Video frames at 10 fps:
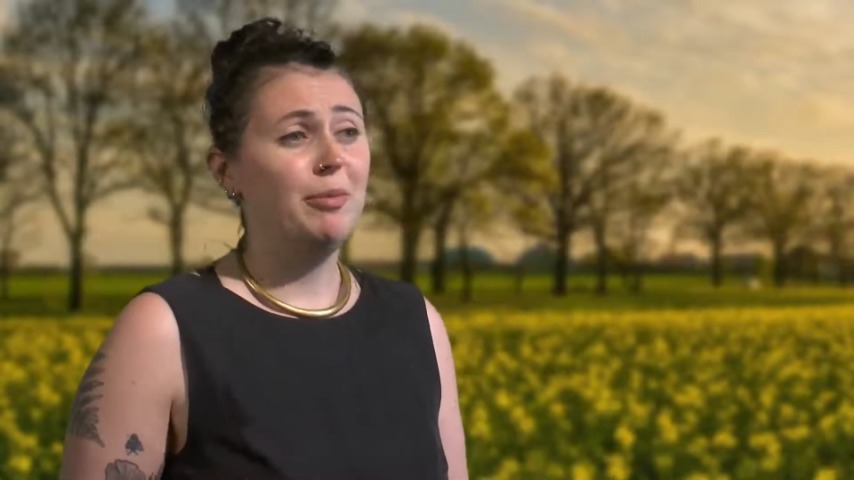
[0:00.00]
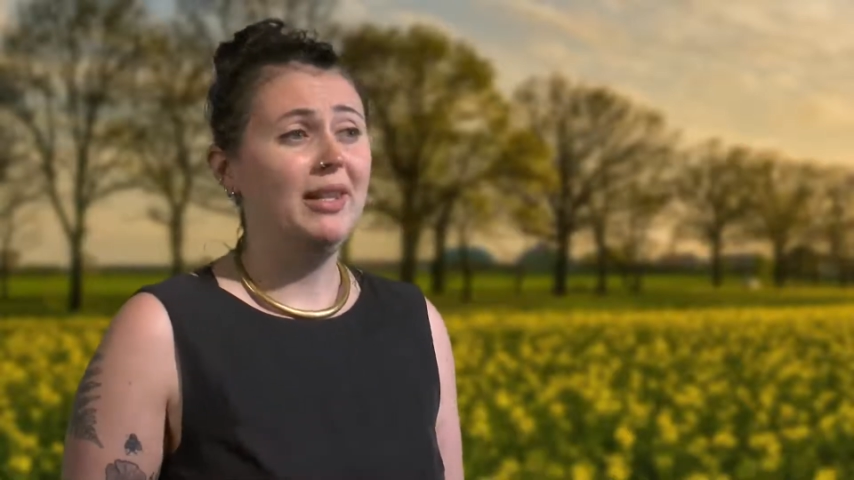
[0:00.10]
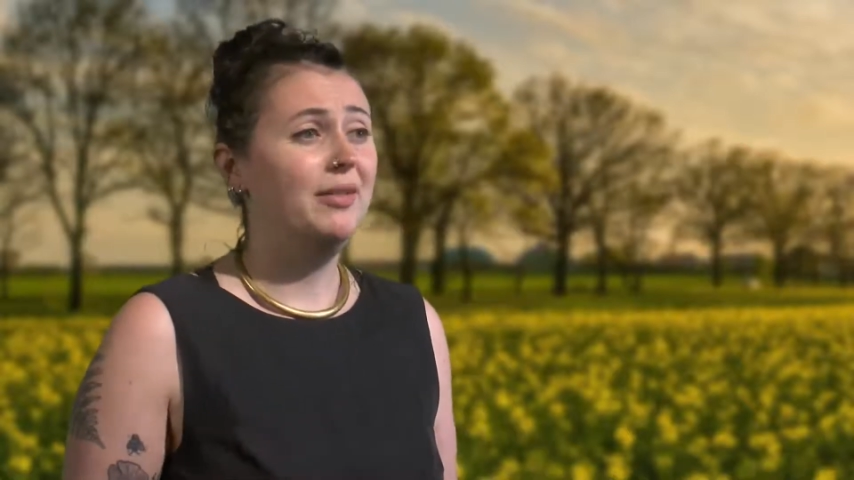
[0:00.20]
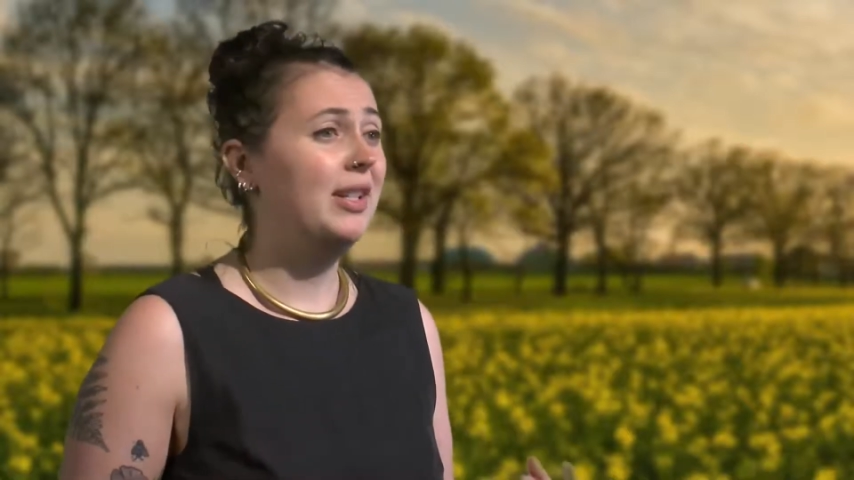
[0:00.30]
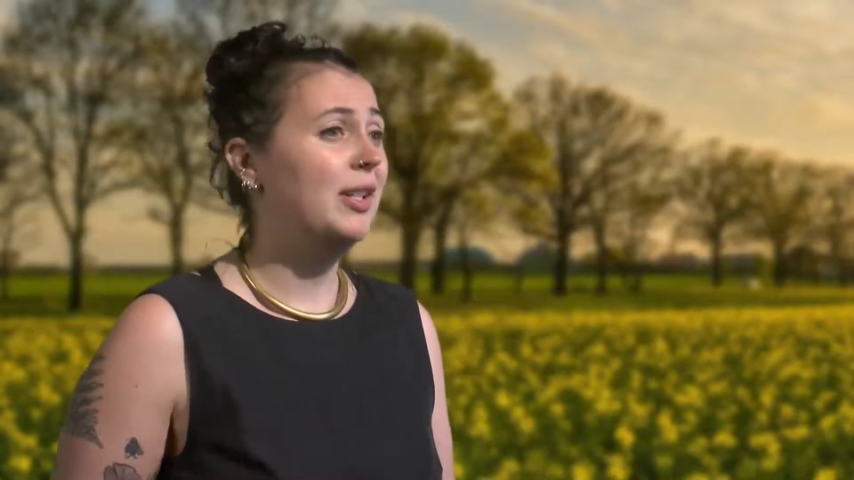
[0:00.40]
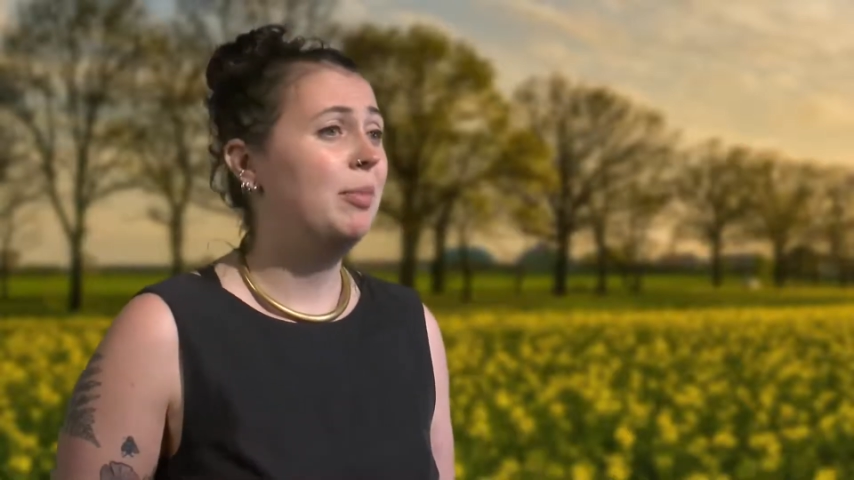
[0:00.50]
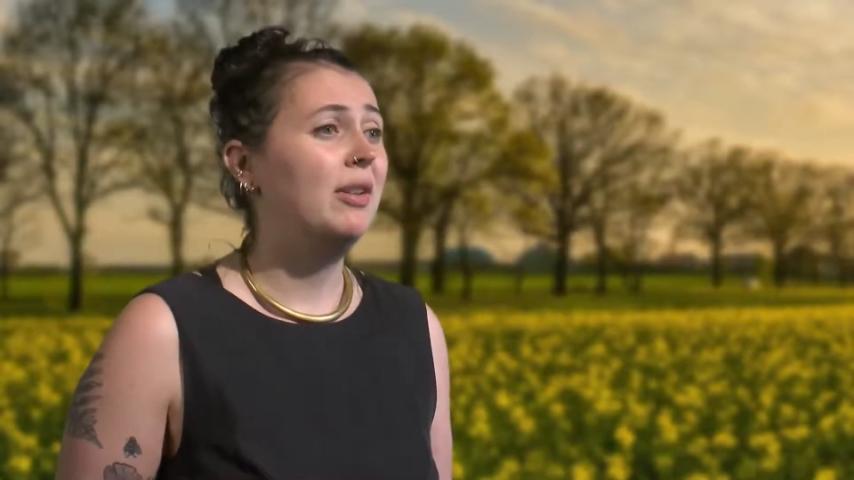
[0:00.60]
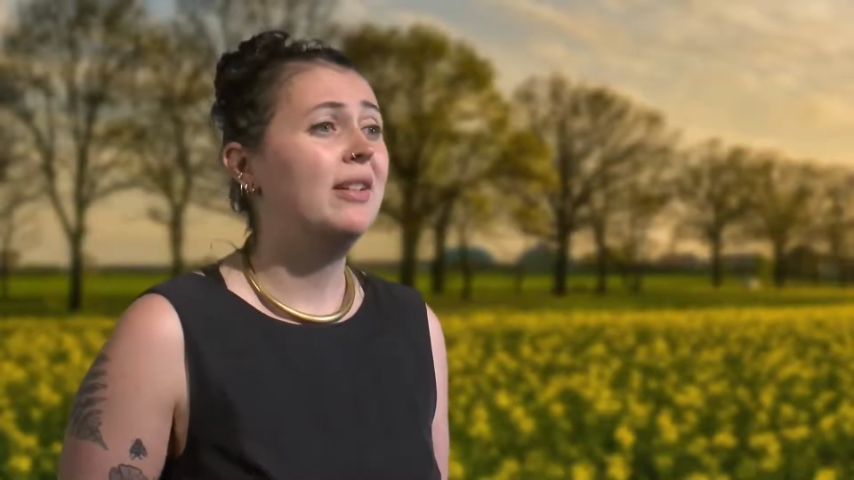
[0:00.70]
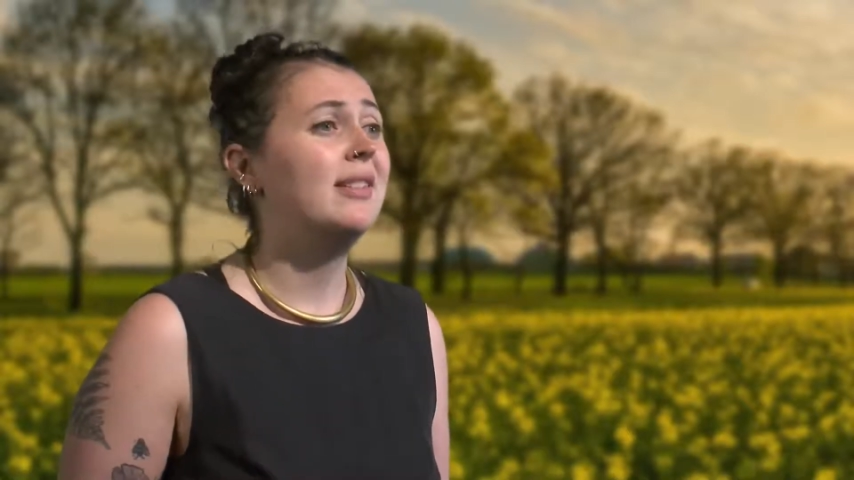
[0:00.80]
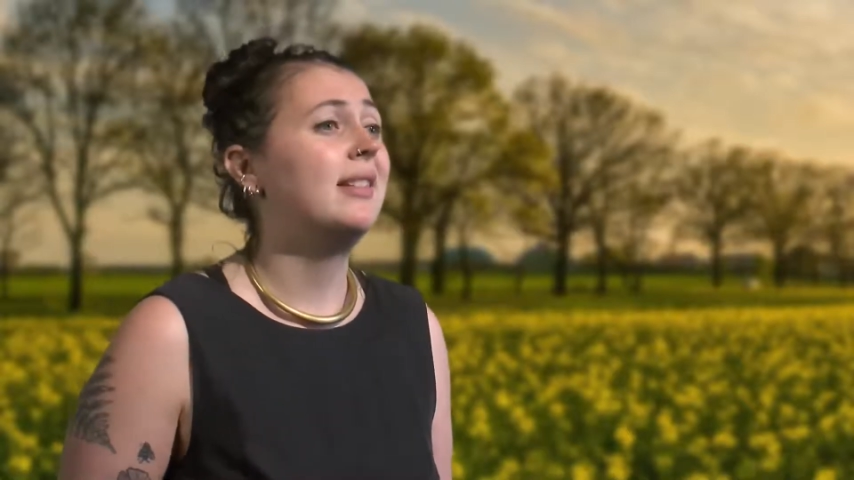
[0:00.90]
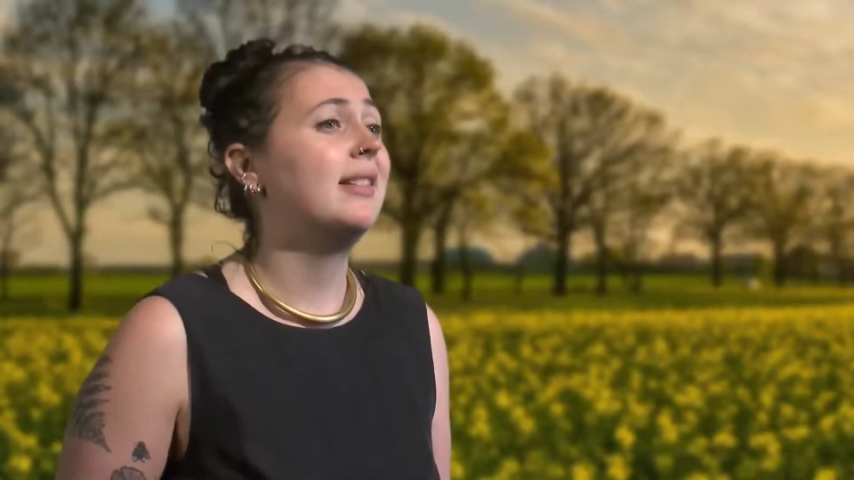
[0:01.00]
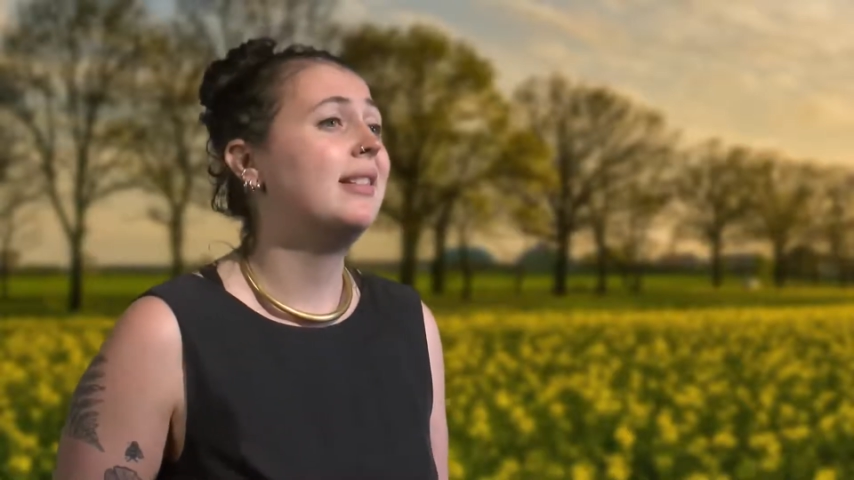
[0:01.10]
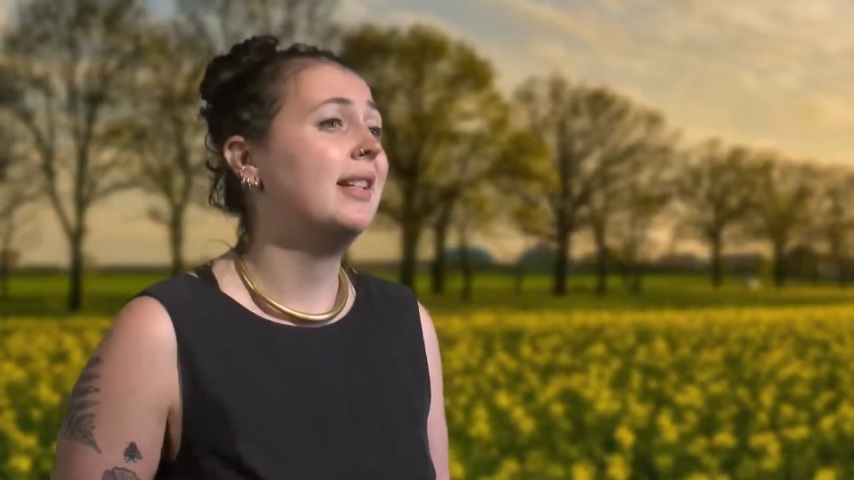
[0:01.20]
my lived experiences to